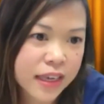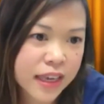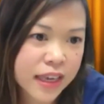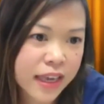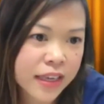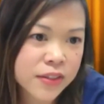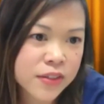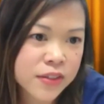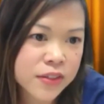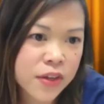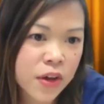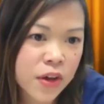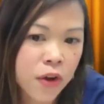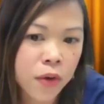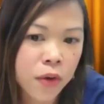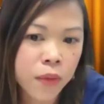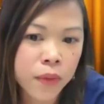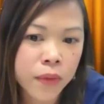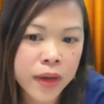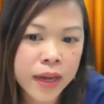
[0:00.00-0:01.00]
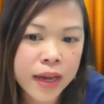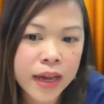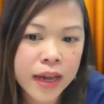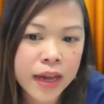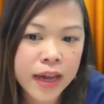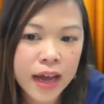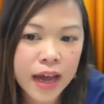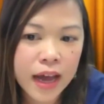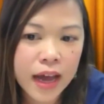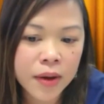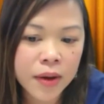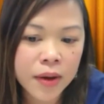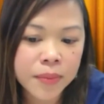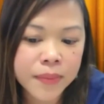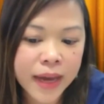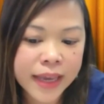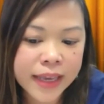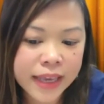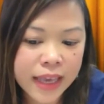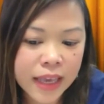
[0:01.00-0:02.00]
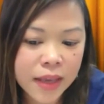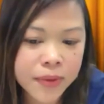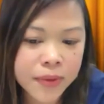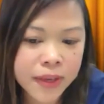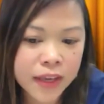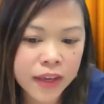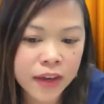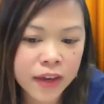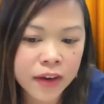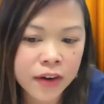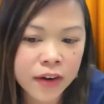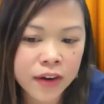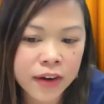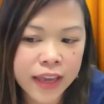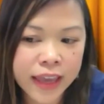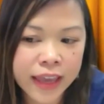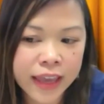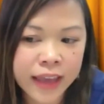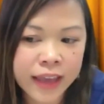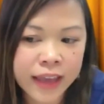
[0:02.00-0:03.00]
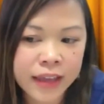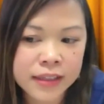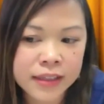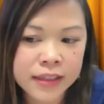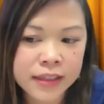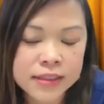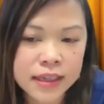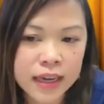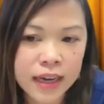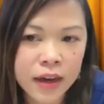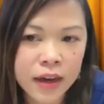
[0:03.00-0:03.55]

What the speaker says: And so I came here, and